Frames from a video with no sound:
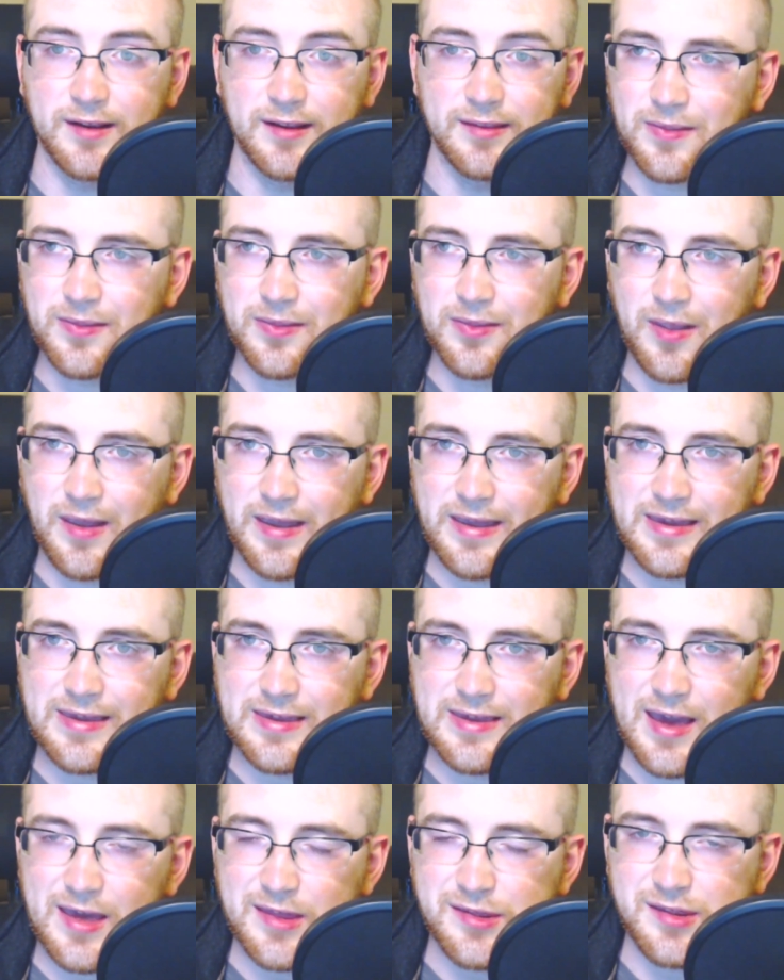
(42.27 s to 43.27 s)
And like,
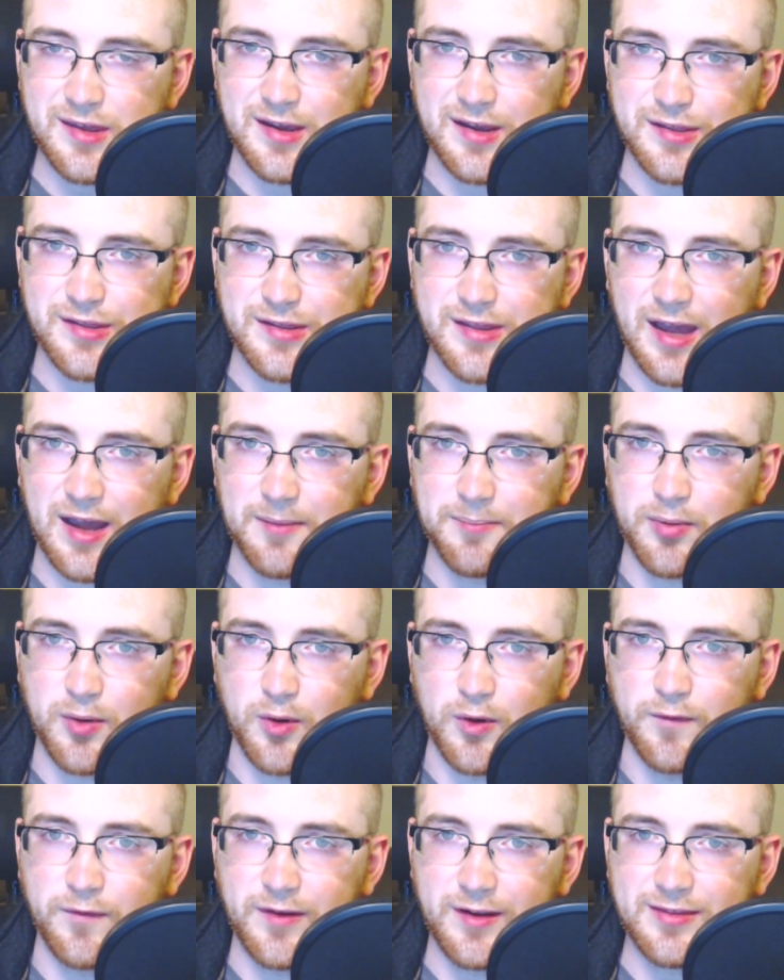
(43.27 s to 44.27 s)
yes, it's not
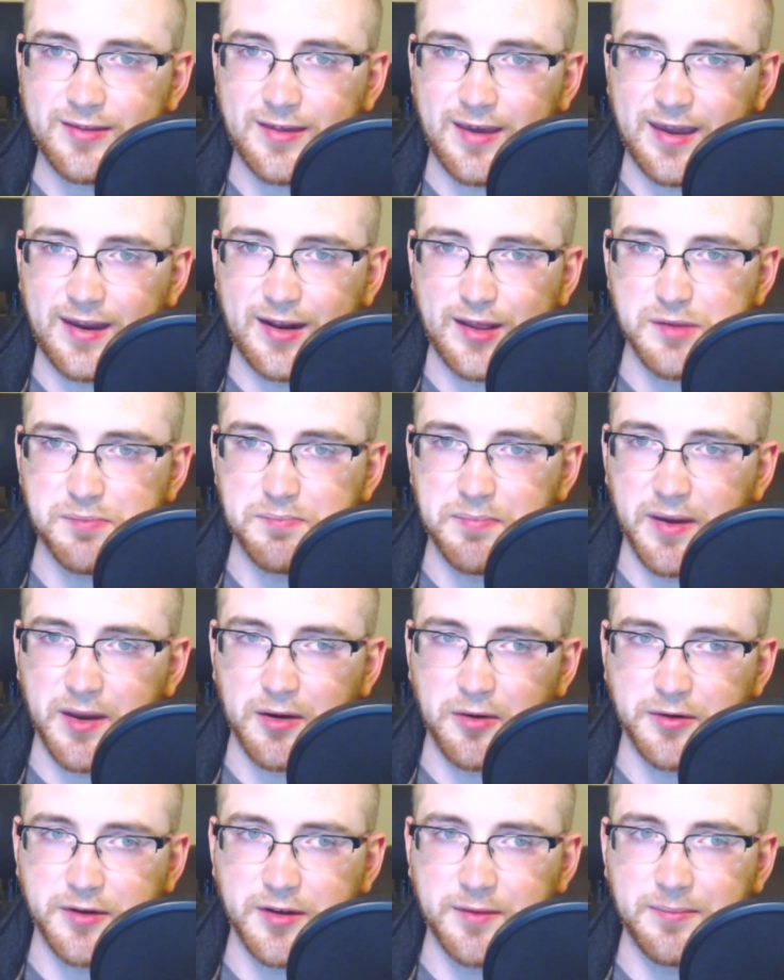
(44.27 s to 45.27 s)
perfect and it's
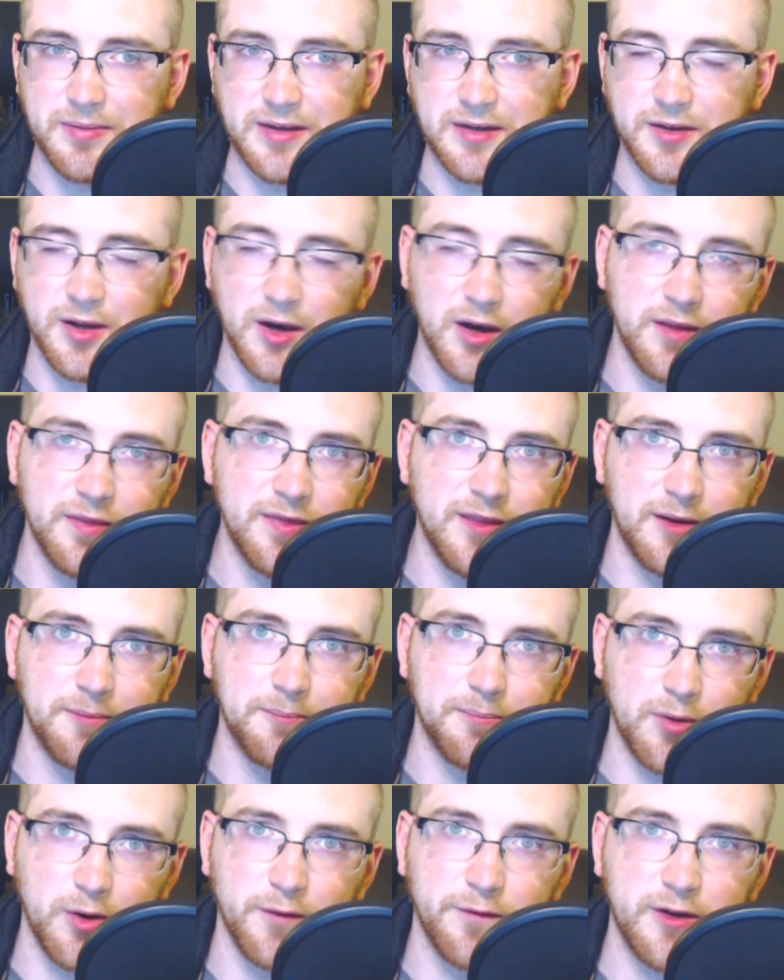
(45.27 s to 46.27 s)
better to be done
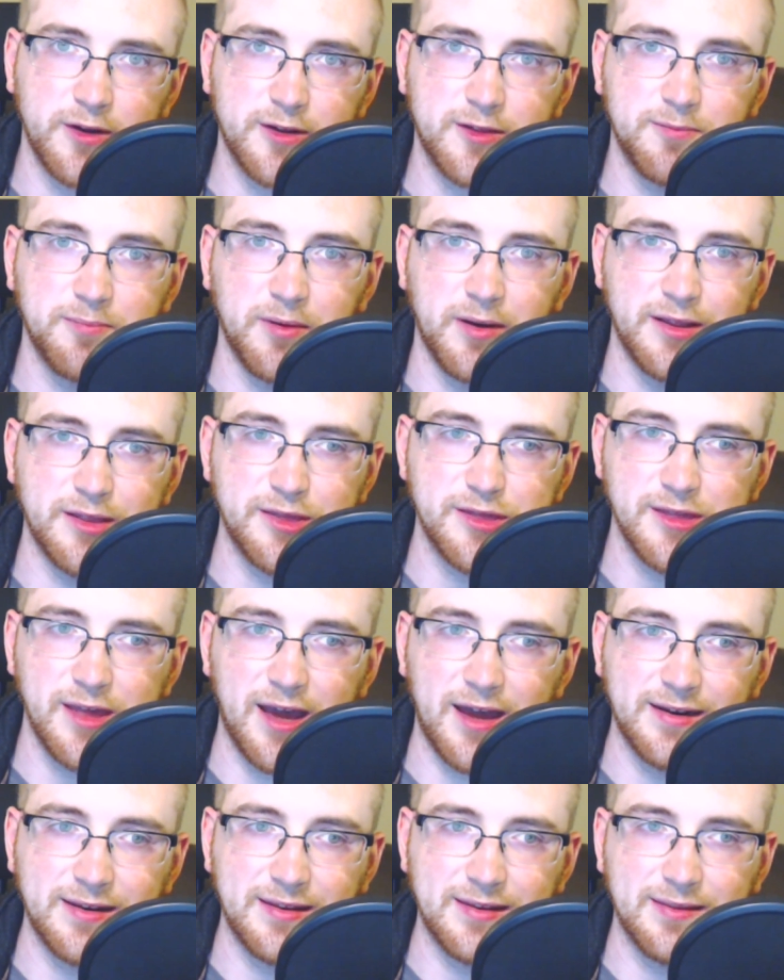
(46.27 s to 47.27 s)
than perfect, but it's
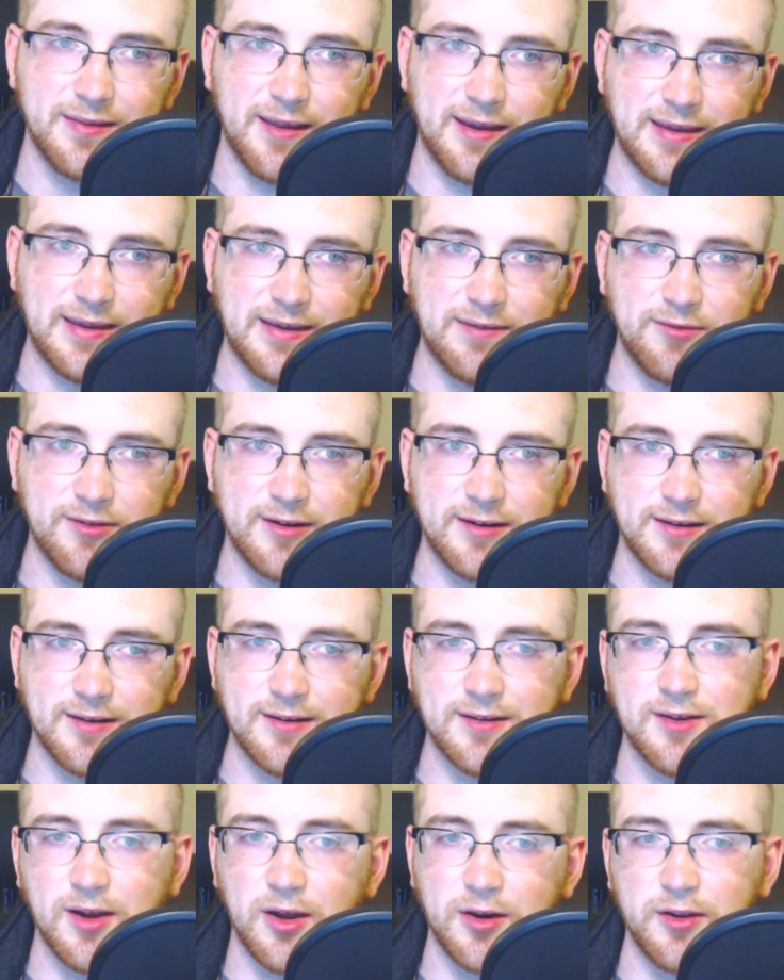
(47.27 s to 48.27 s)
not like even
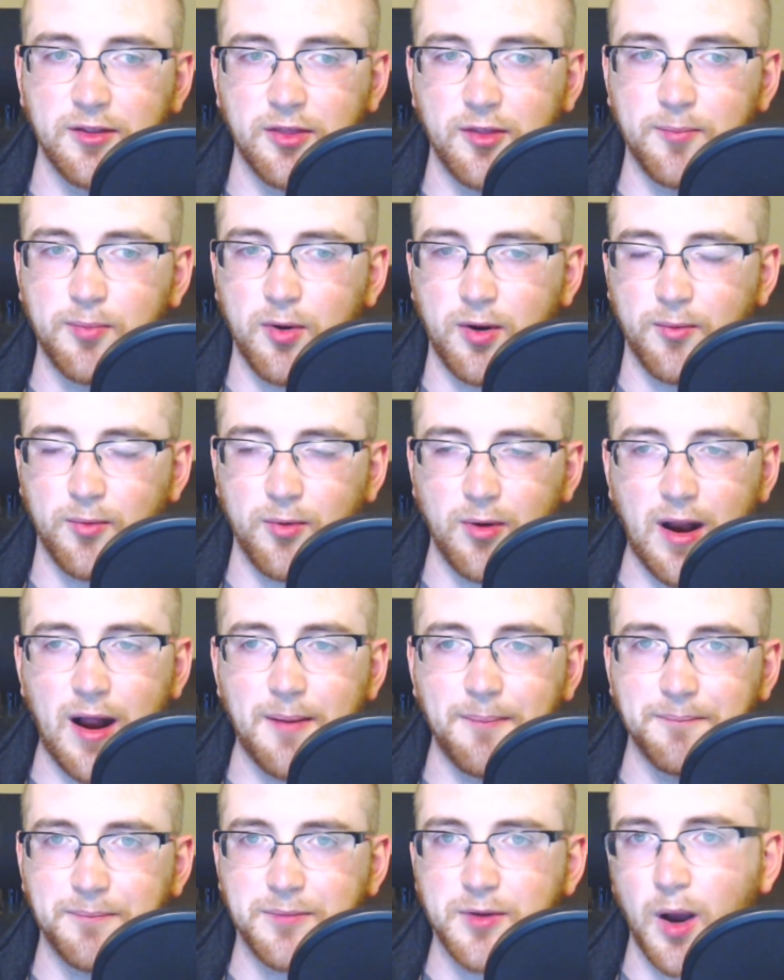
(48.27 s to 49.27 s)
done to the point where
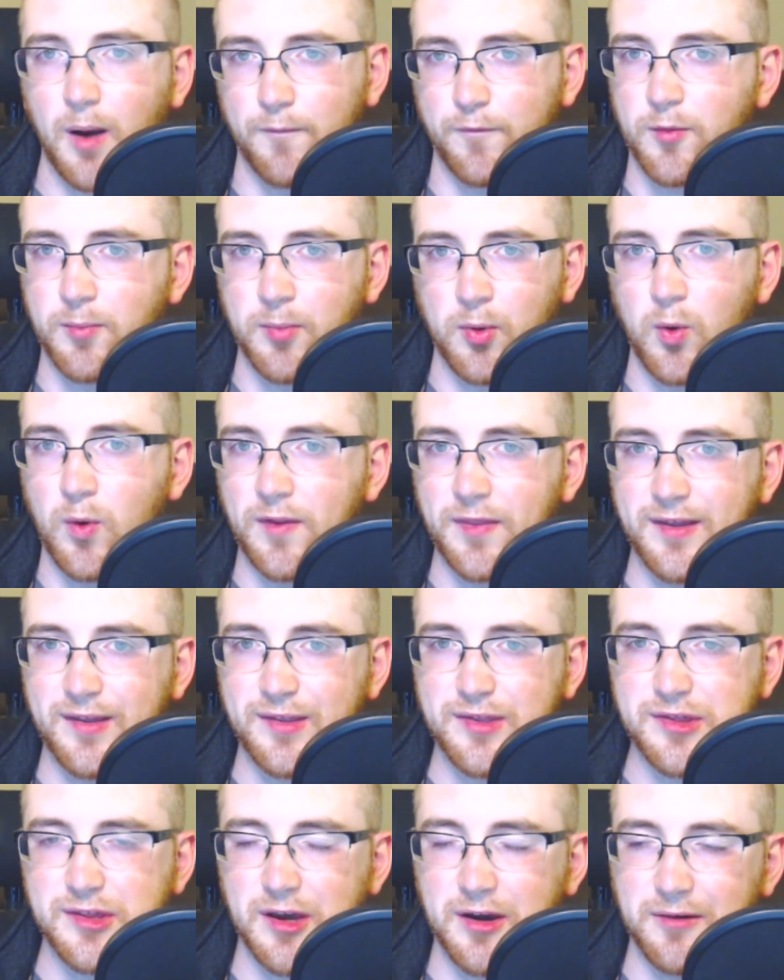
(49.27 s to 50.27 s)
I'm comfortable with
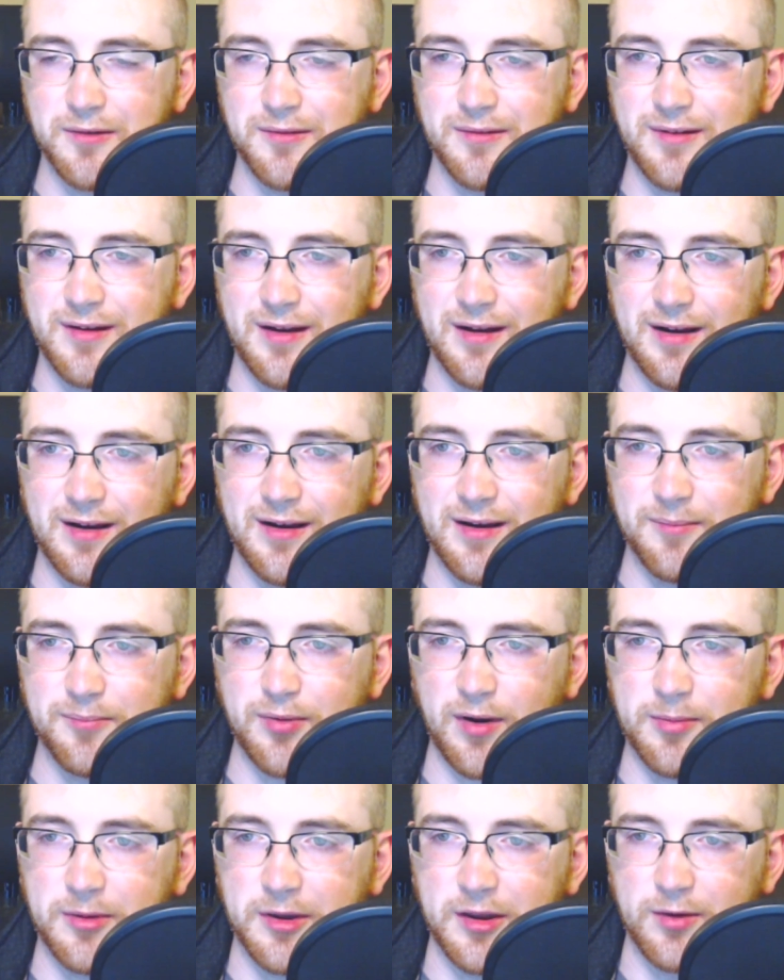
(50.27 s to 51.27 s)
it. So I'm
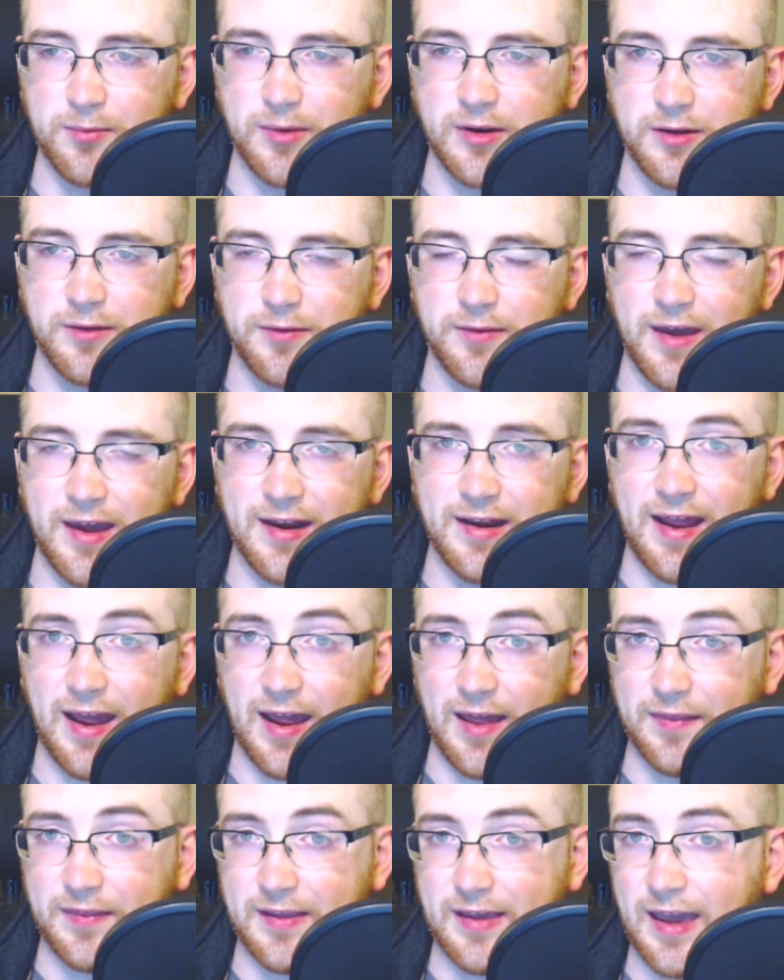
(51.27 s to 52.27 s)
probably gonna redo that
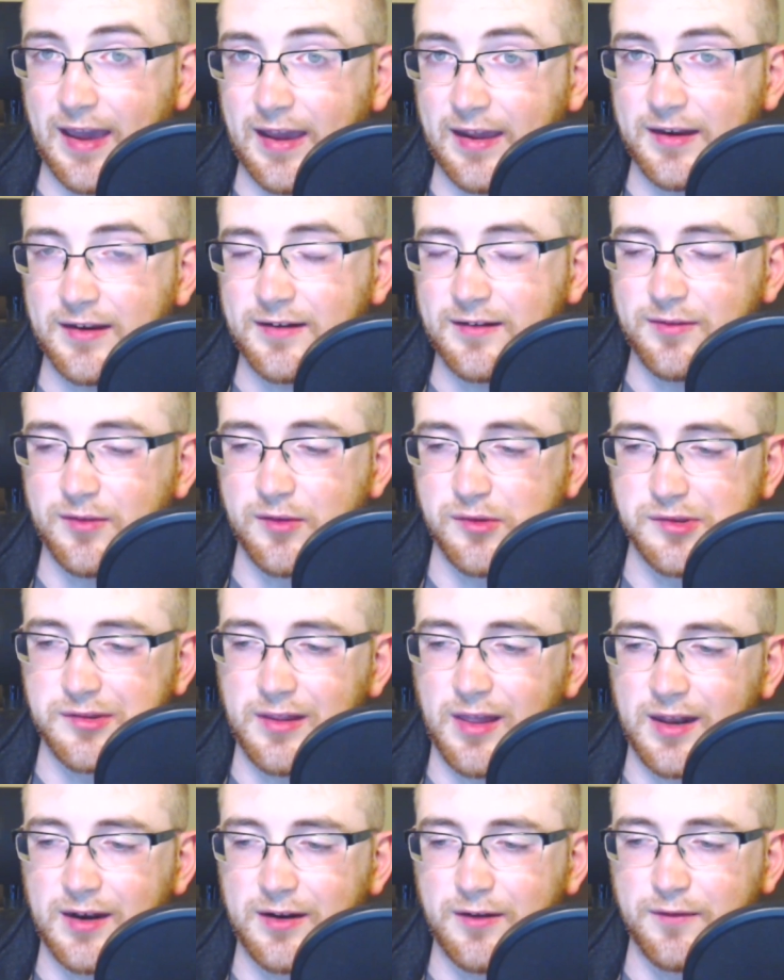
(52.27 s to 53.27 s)
at the end. There's a
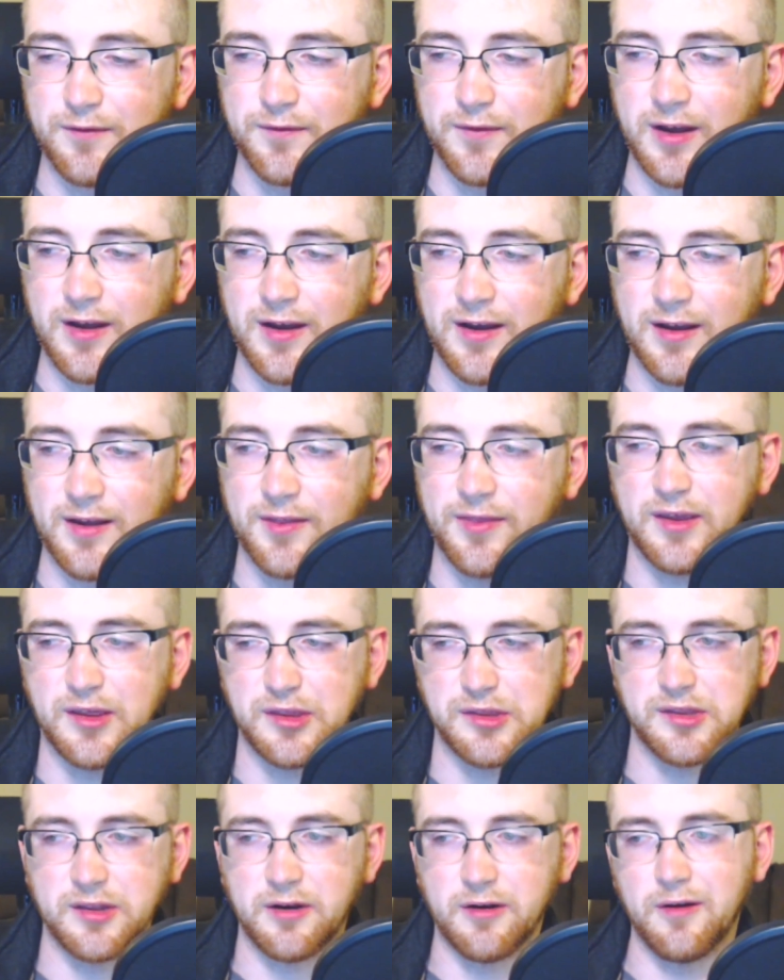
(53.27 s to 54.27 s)
lot of
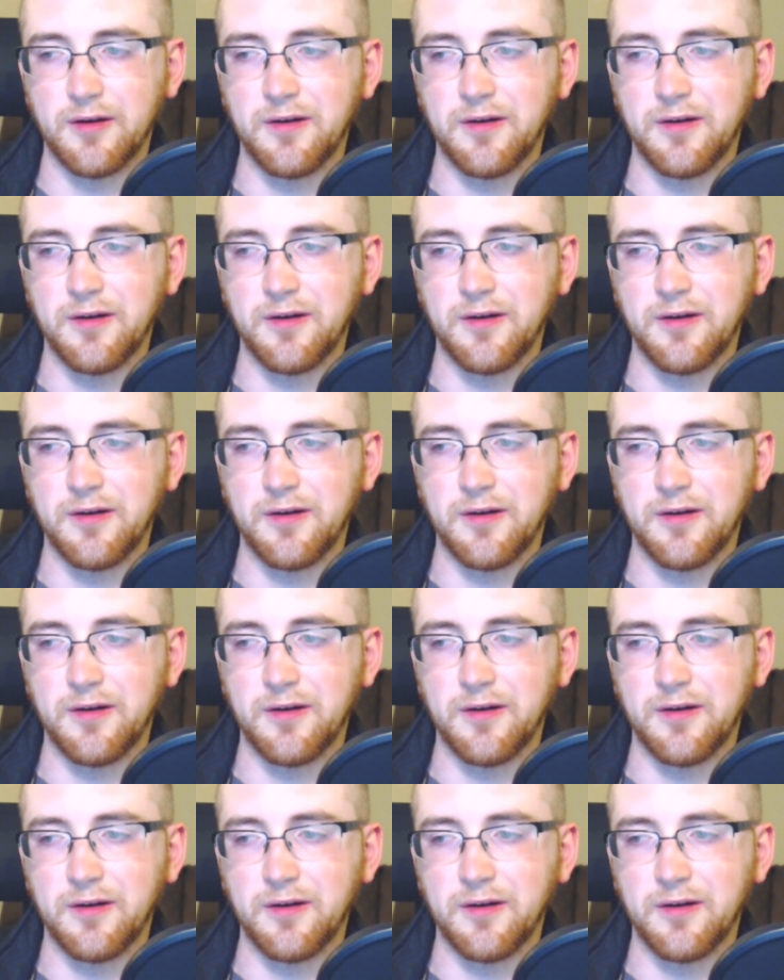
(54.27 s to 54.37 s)
things that are